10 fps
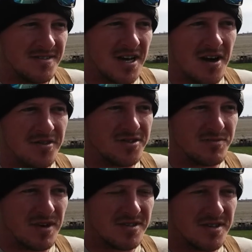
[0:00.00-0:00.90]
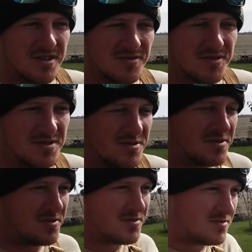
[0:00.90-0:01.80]
challenging myself
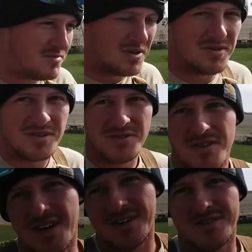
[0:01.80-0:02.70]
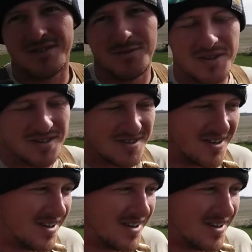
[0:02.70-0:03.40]
to build this greenhouse in two weeks.